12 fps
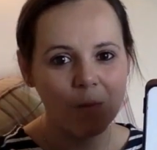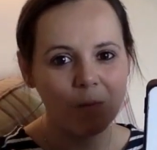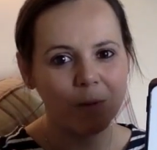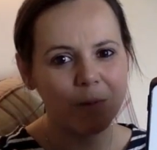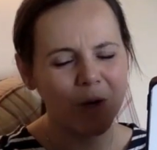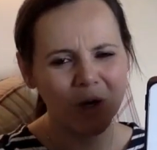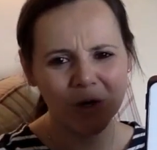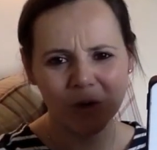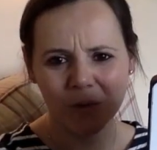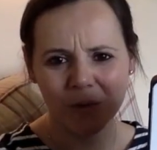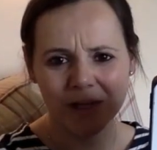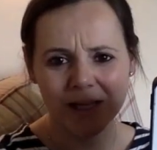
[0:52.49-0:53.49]
But poor
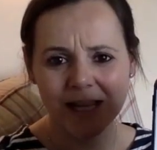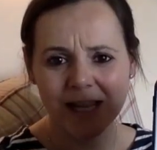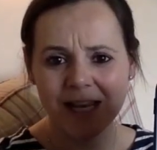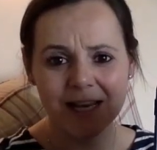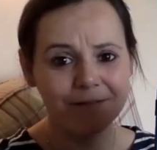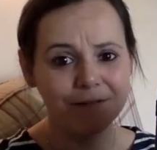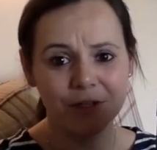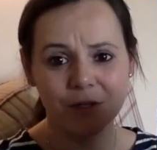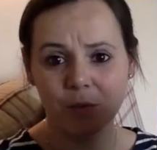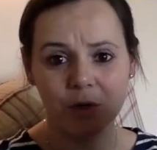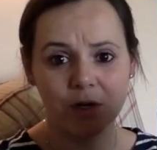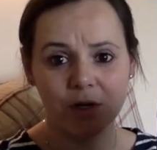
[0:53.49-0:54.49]
Noah lived in a
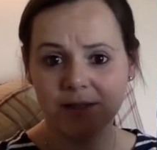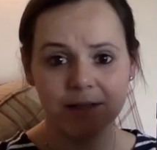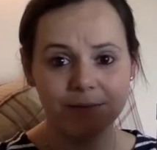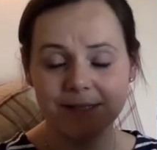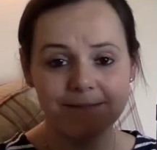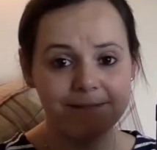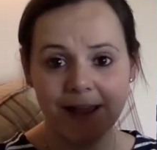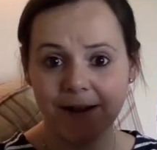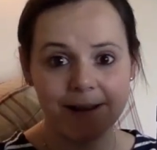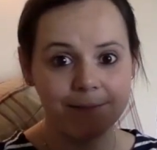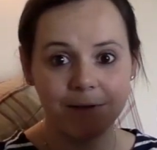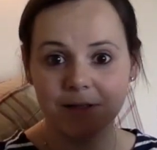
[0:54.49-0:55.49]
world that was
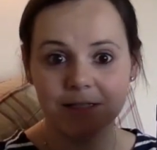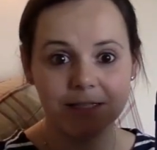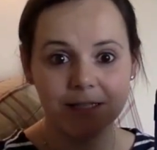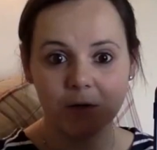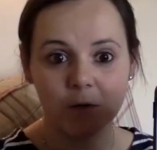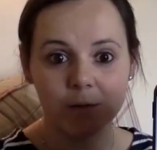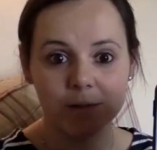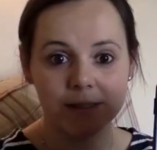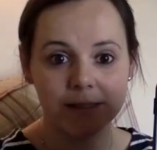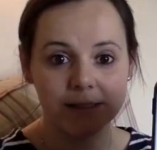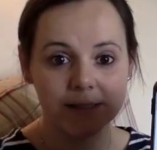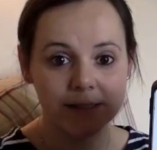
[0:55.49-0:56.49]
very much the
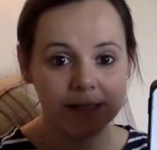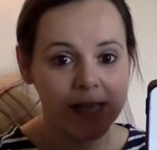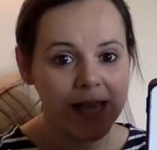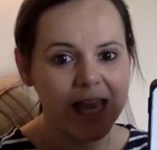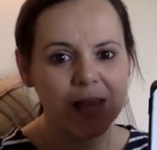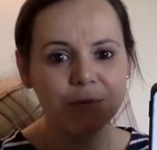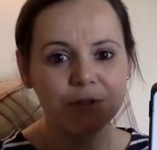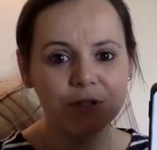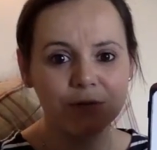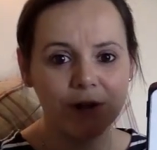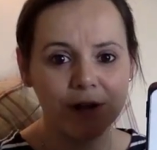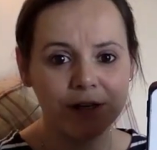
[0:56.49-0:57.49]
opposite. He was
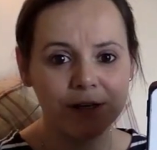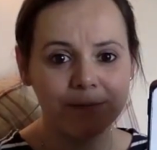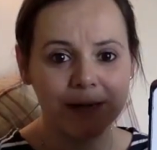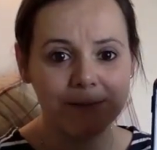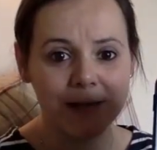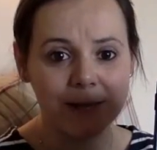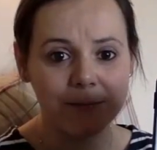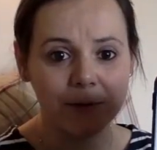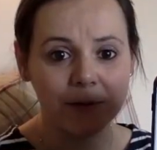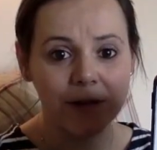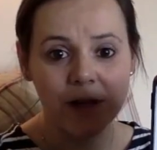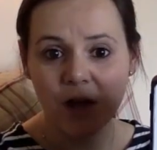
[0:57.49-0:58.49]
surrounded by people
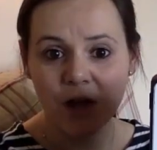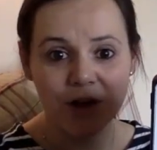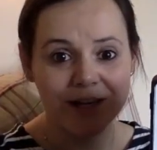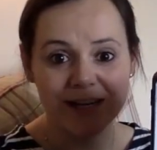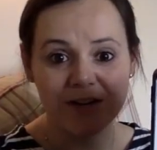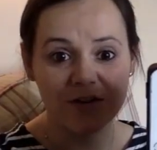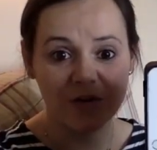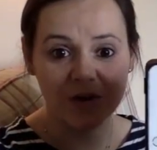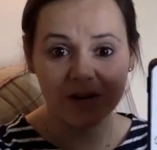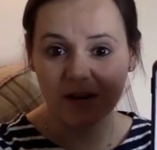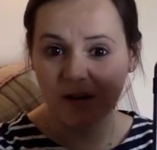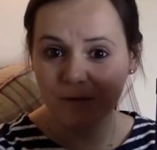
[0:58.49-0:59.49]
who did
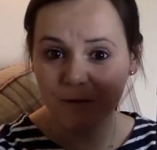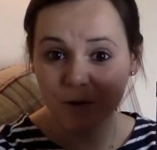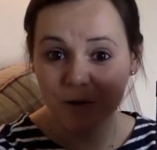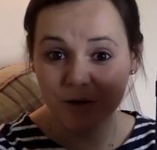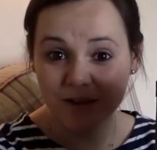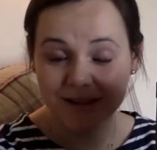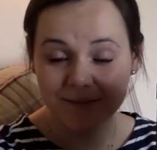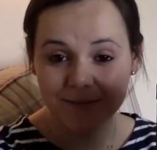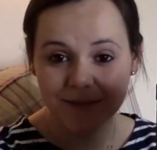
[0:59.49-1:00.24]
not love God.